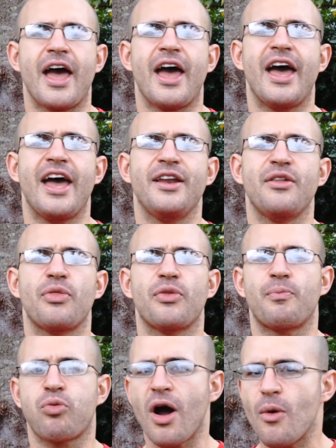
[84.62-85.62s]
And the
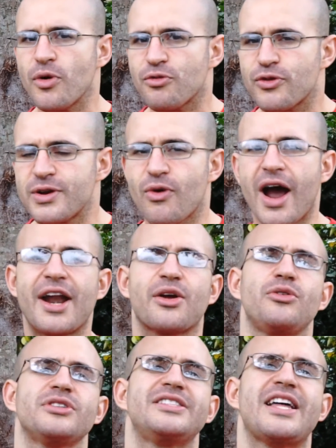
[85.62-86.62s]
problem with free
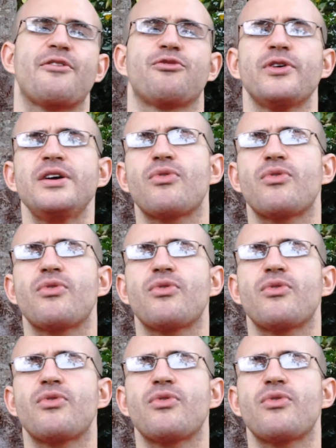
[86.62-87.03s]
radicals is that free